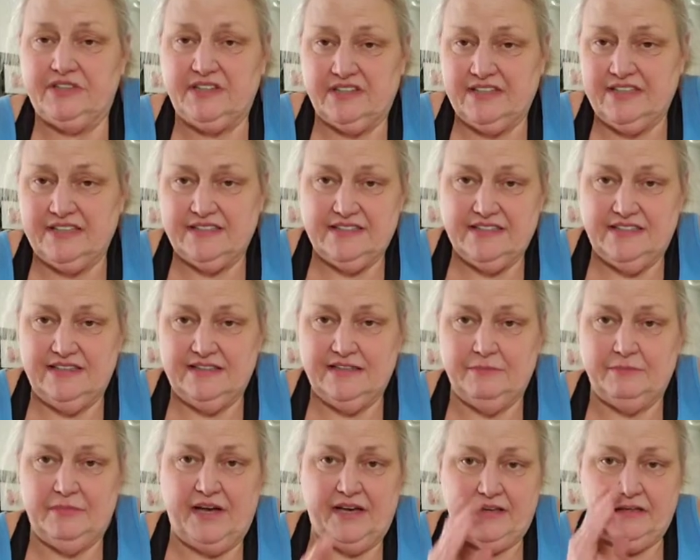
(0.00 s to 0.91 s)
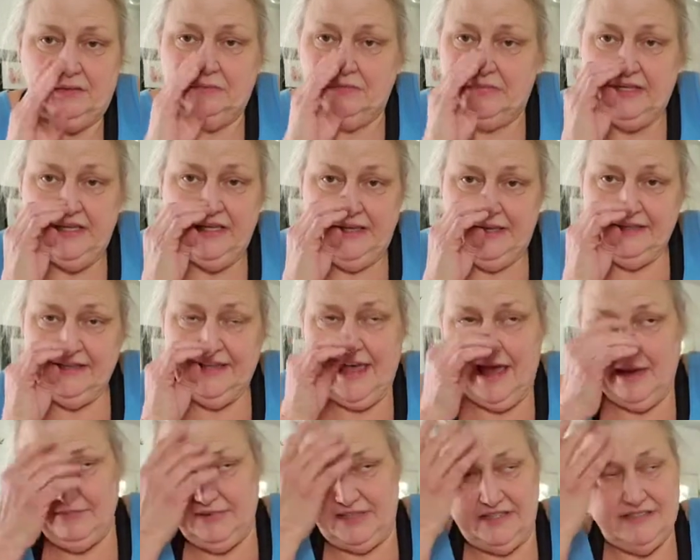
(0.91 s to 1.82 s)
to this in the bottom
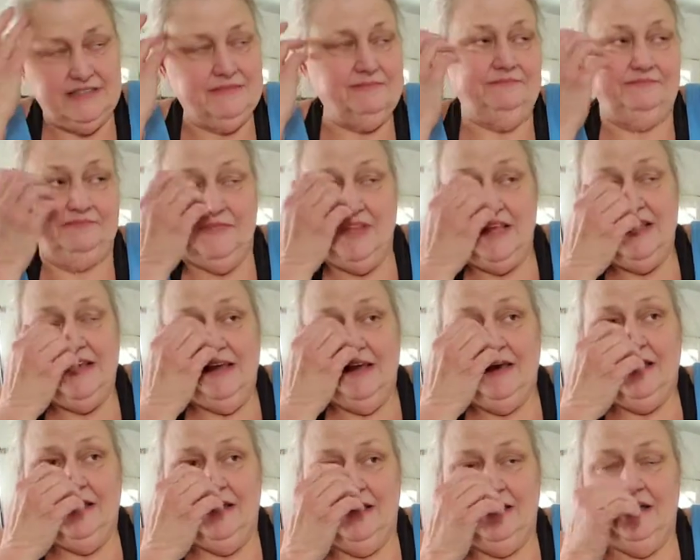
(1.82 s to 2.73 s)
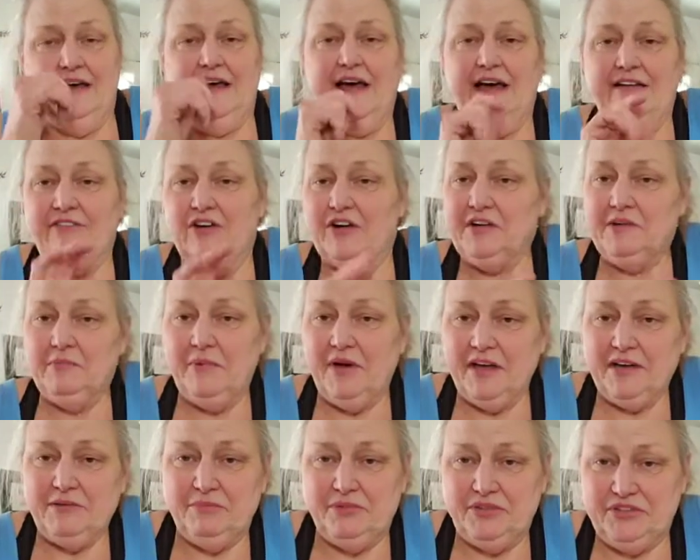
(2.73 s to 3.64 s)
cabinets. I've already
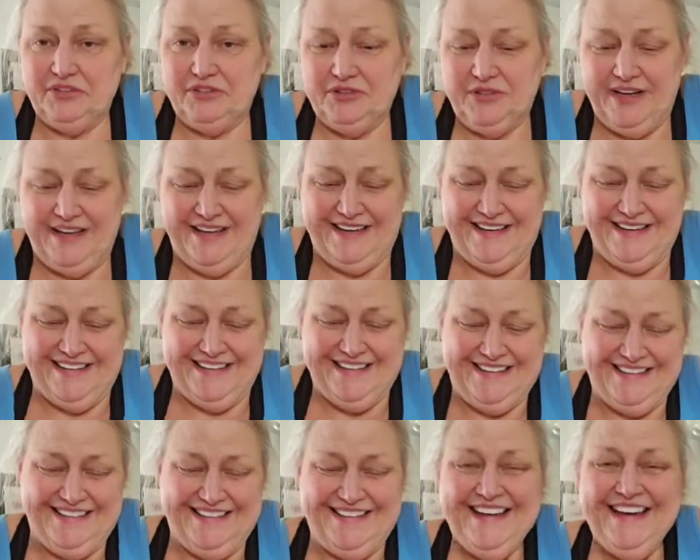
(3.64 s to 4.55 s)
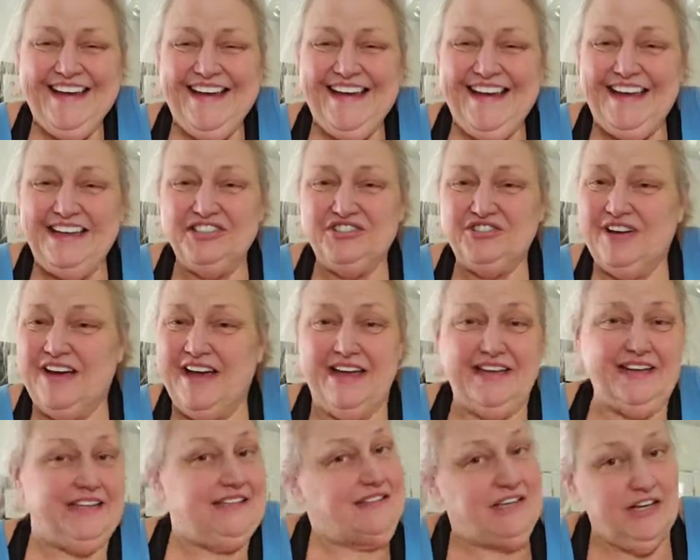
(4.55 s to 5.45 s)
bought a blue and
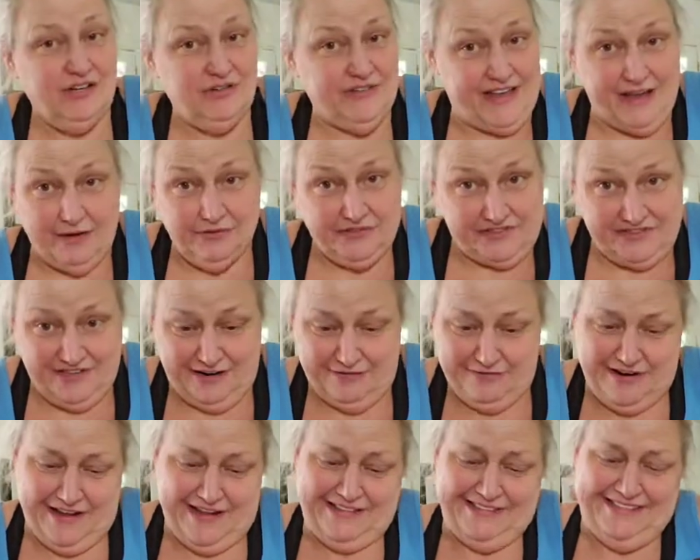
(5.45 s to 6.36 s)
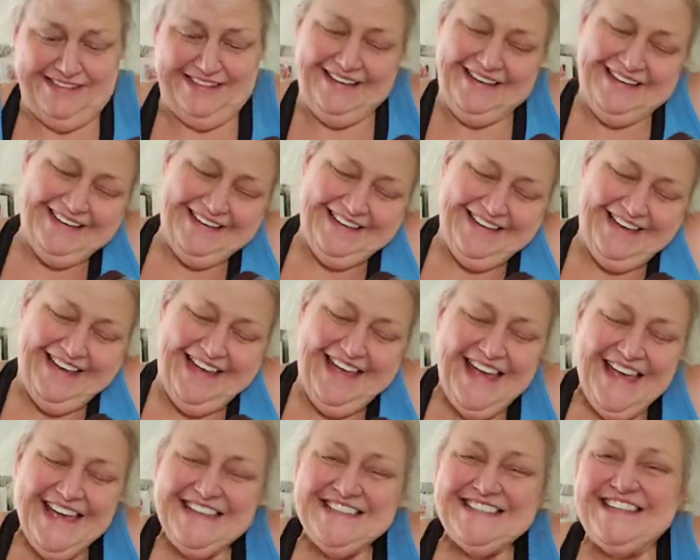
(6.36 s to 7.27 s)
tried it. No, that was not right.
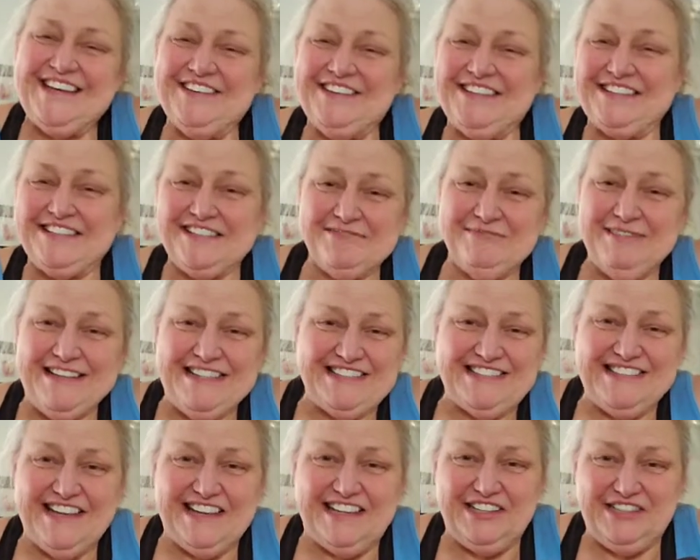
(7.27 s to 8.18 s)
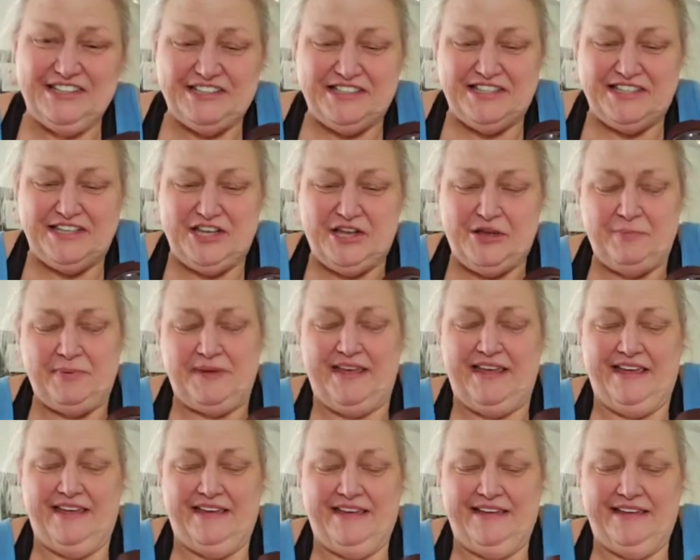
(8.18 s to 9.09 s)
So this is my second attempt,
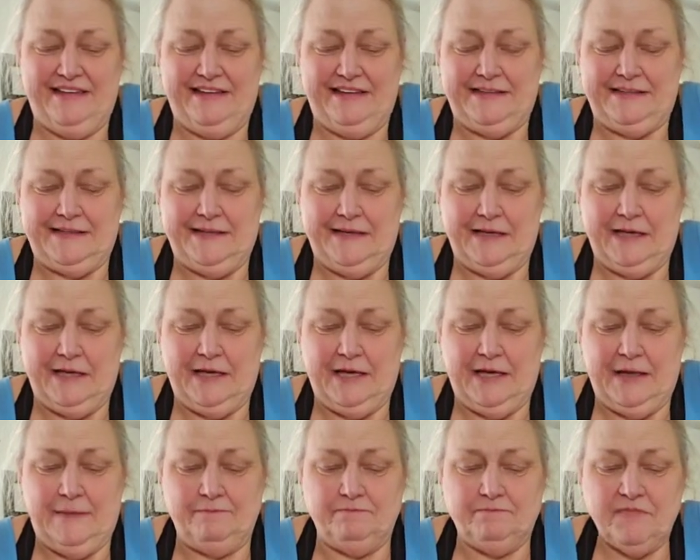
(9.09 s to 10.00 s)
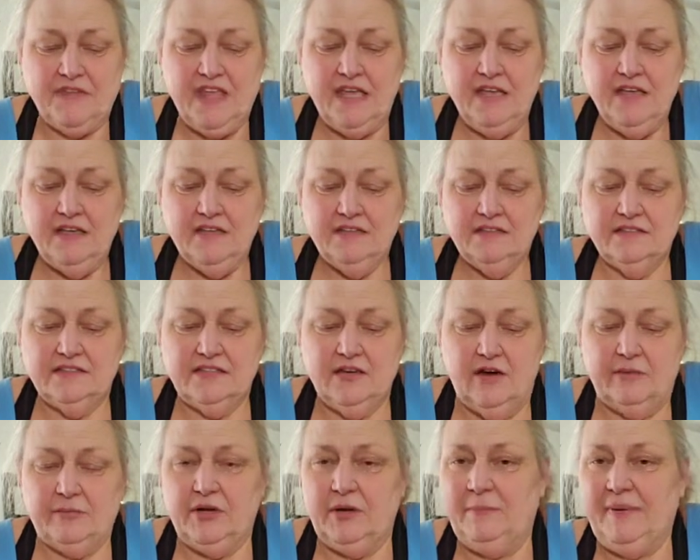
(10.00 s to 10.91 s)
and so
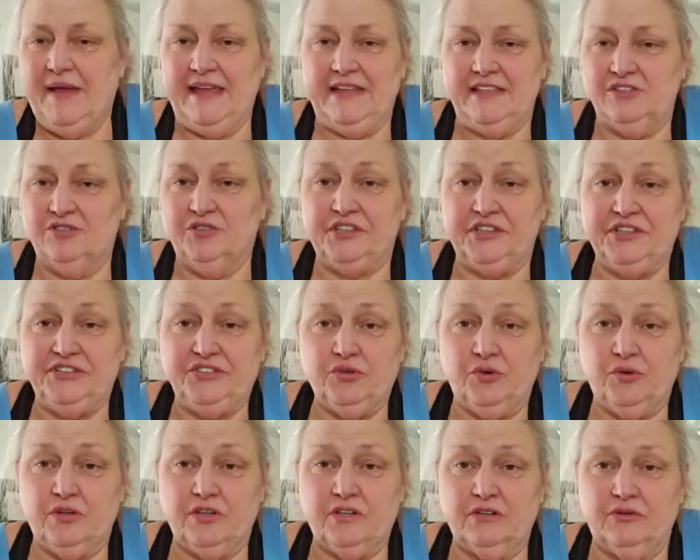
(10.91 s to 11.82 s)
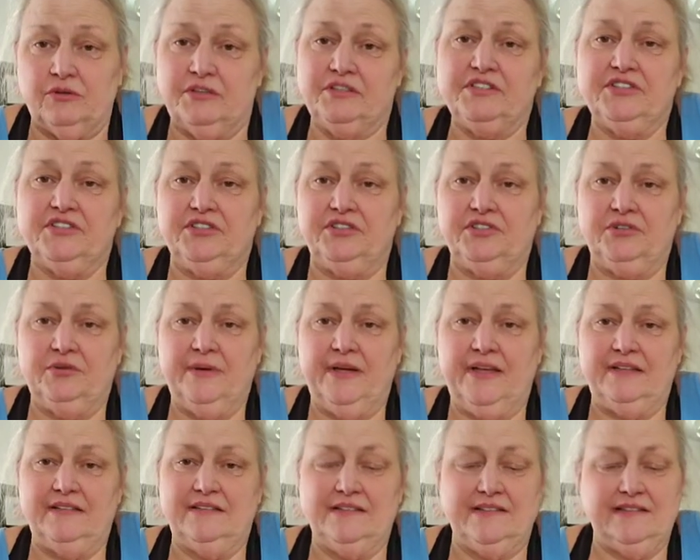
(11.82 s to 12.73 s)
I'm going to paint it on a door or 2
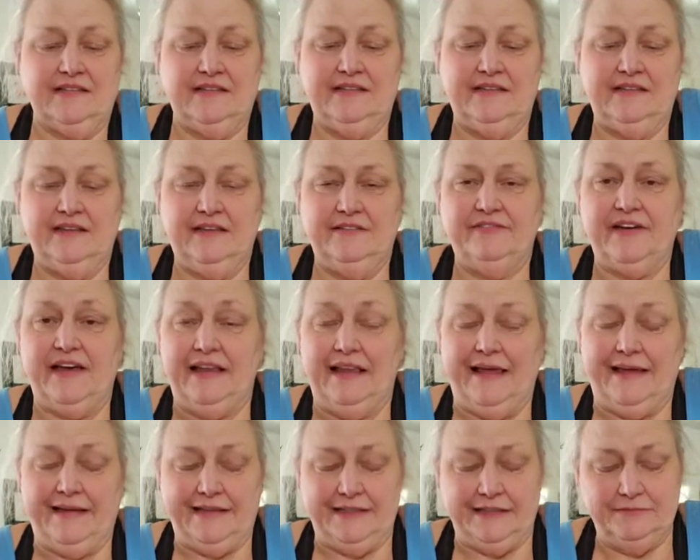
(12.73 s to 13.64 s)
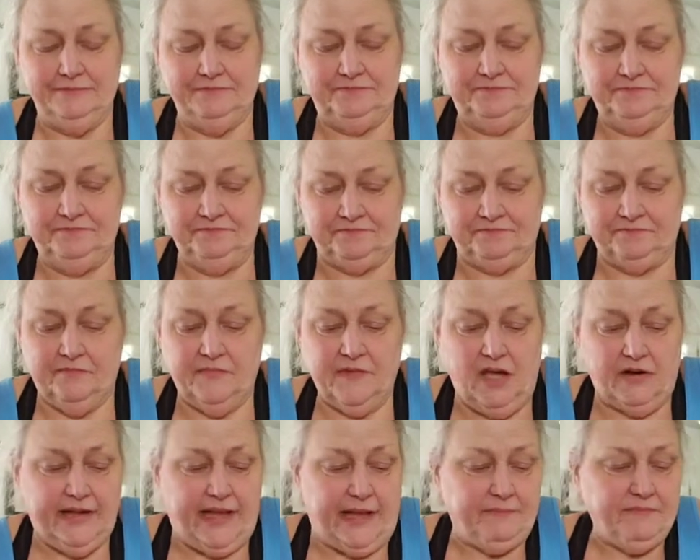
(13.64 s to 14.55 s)
and see if I like it.
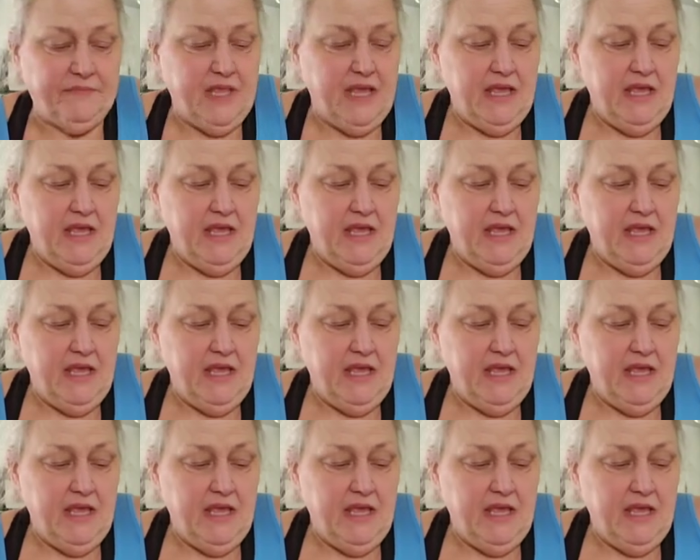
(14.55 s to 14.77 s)
Okay.